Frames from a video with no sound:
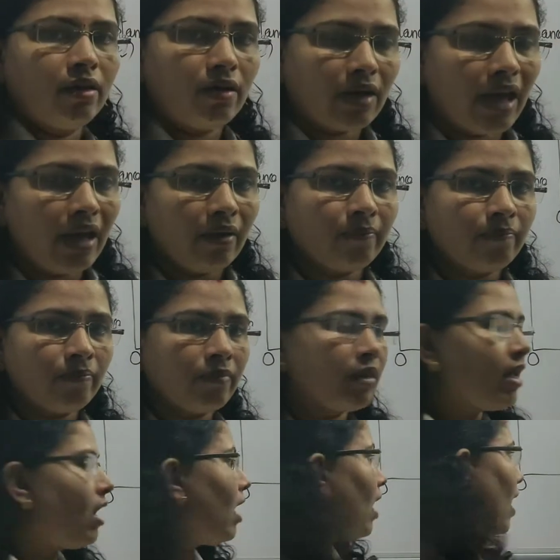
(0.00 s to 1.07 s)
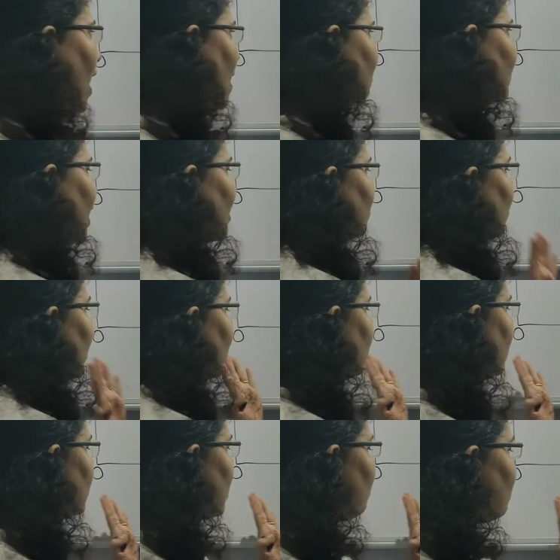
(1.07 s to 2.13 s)
Okay. I am
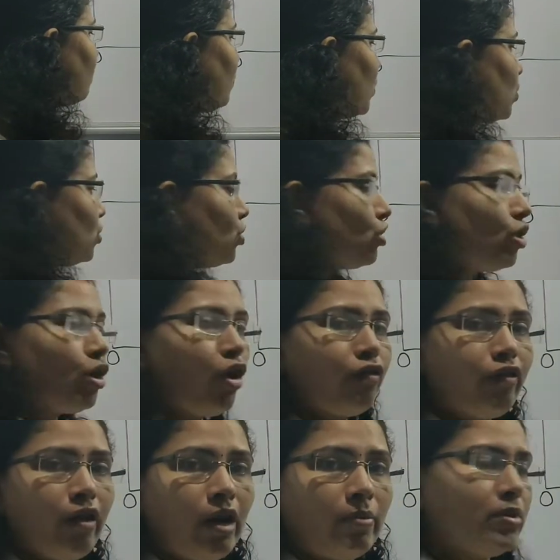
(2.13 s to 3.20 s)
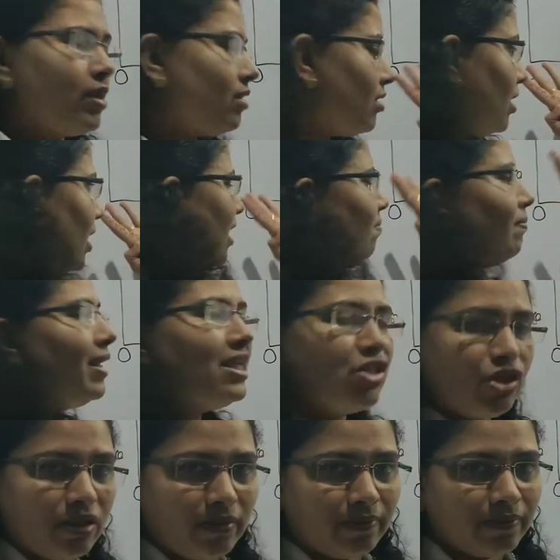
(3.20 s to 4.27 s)
calculating the position of an object in
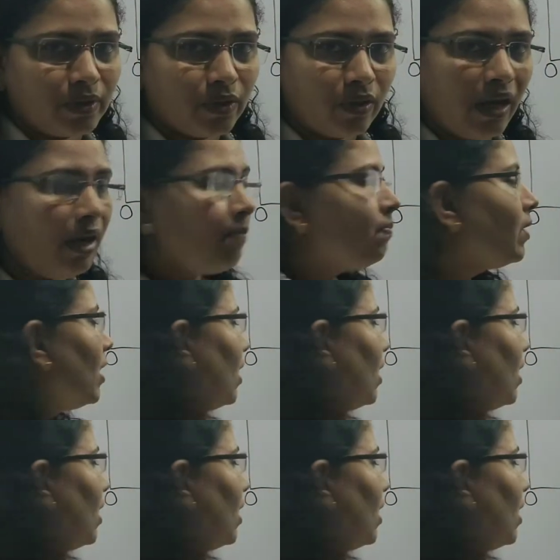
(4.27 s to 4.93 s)
meter. Okay.